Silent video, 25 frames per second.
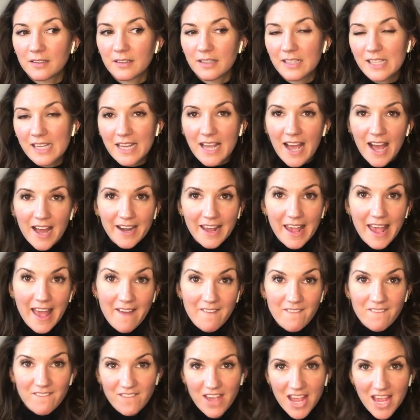you gotta have
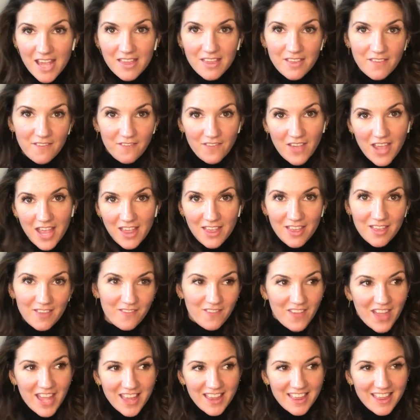faith, faith,
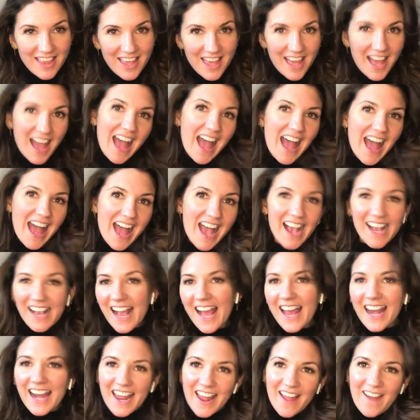faith. I
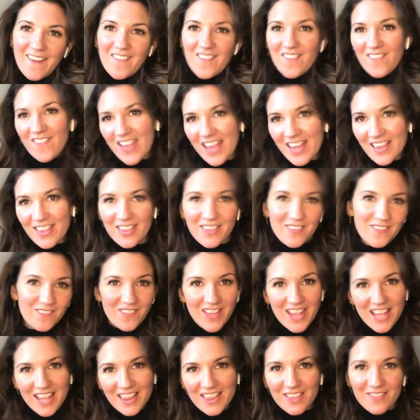gotta have faith,
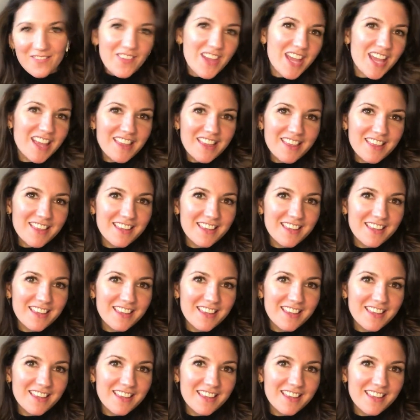faith, faith.